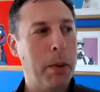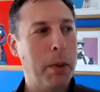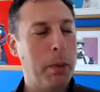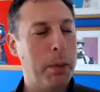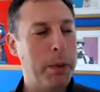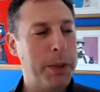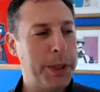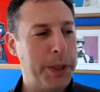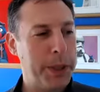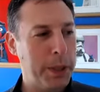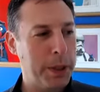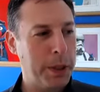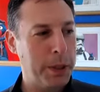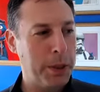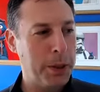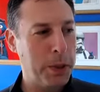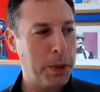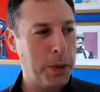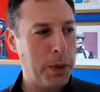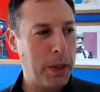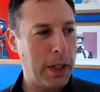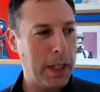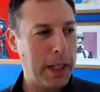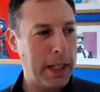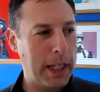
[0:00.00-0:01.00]

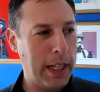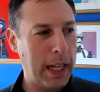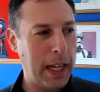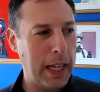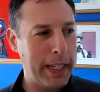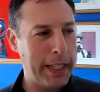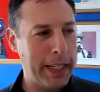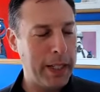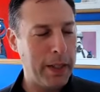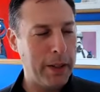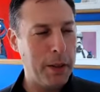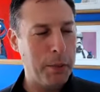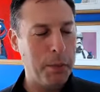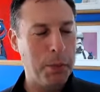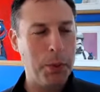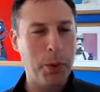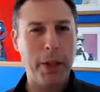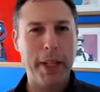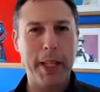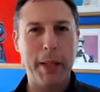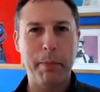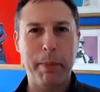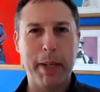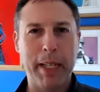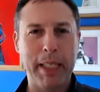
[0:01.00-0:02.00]
So
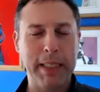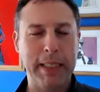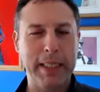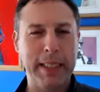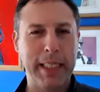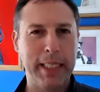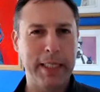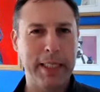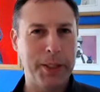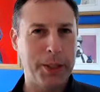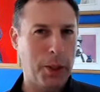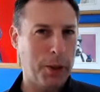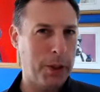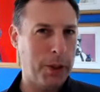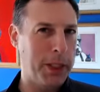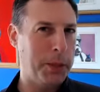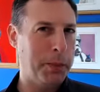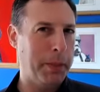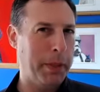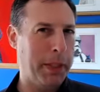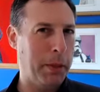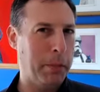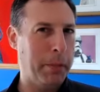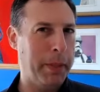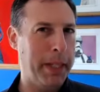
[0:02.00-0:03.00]
employee mindset has always
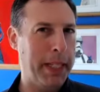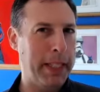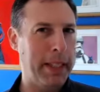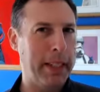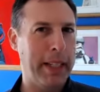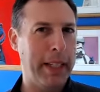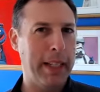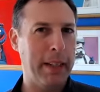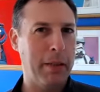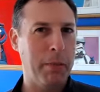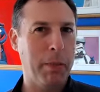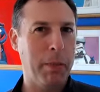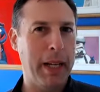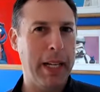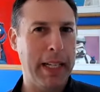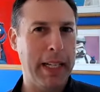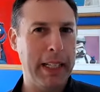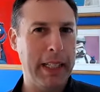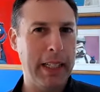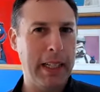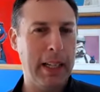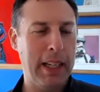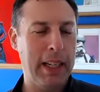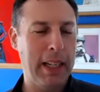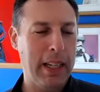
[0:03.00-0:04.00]
been a big thing of
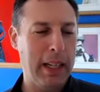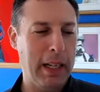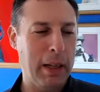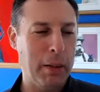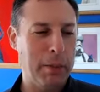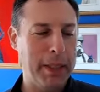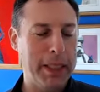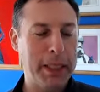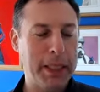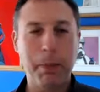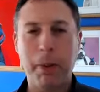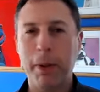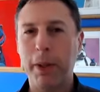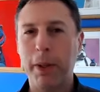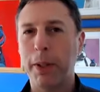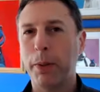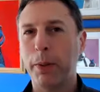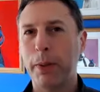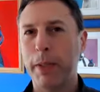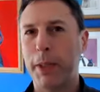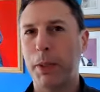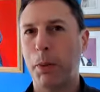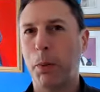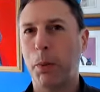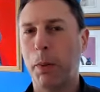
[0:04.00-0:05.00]
mine. That's part of the
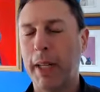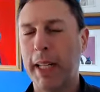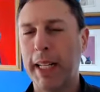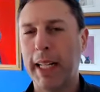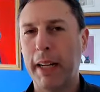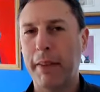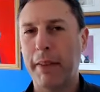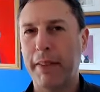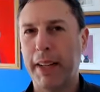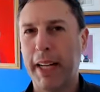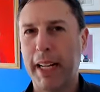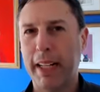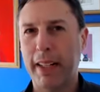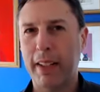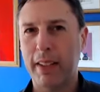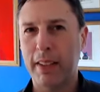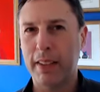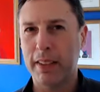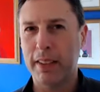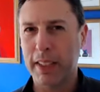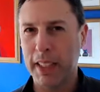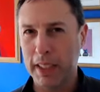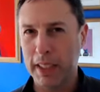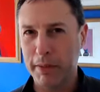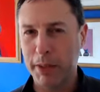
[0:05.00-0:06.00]
reason why I've hired a
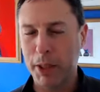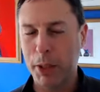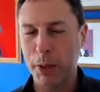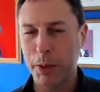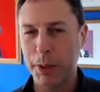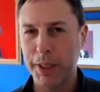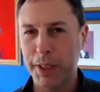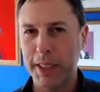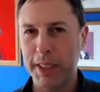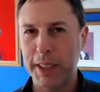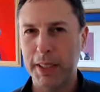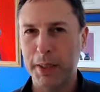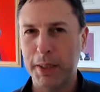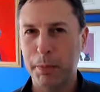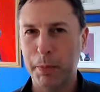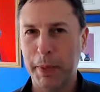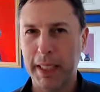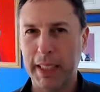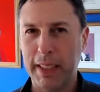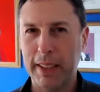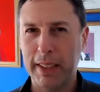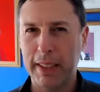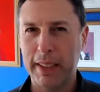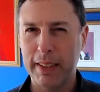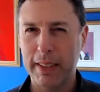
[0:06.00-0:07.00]
lot of coaches,
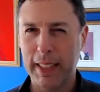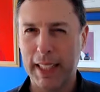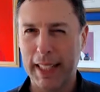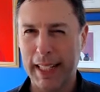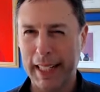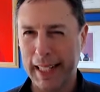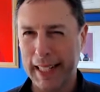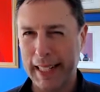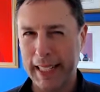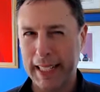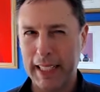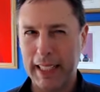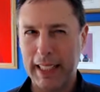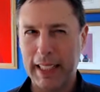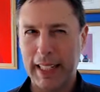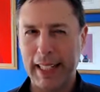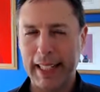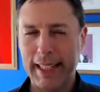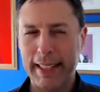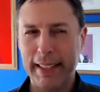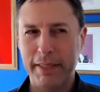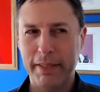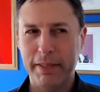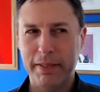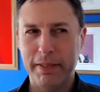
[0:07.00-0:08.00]
because I
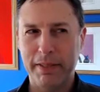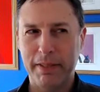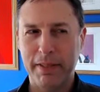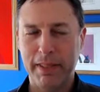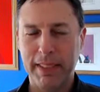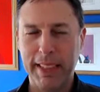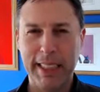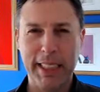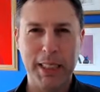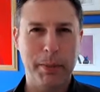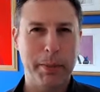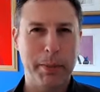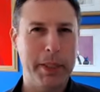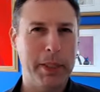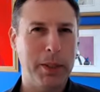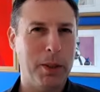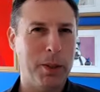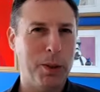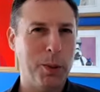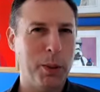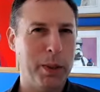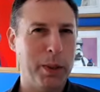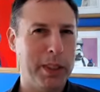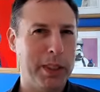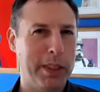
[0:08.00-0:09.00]
kind of need to be
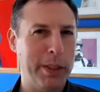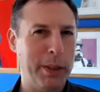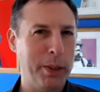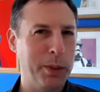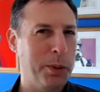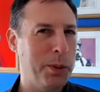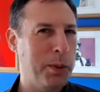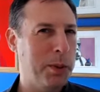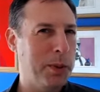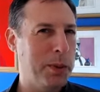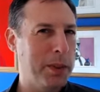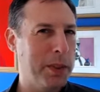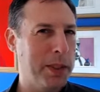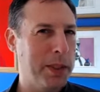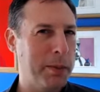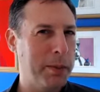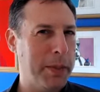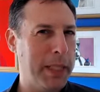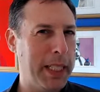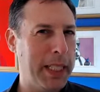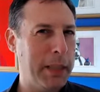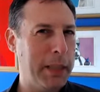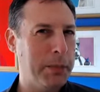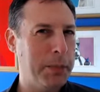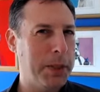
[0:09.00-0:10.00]
told what to do
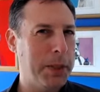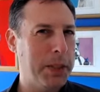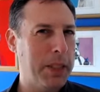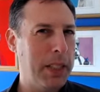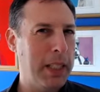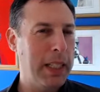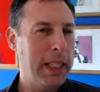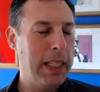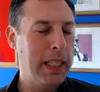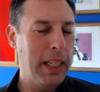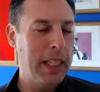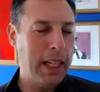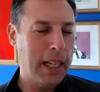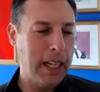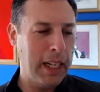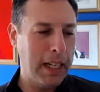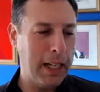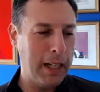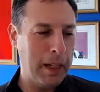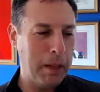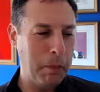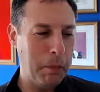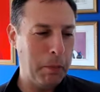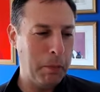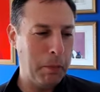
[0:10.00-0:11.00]
sometimes.
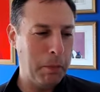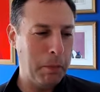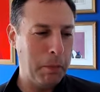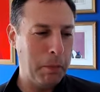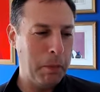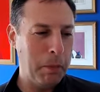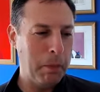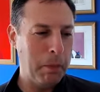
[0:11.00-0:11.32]
Um,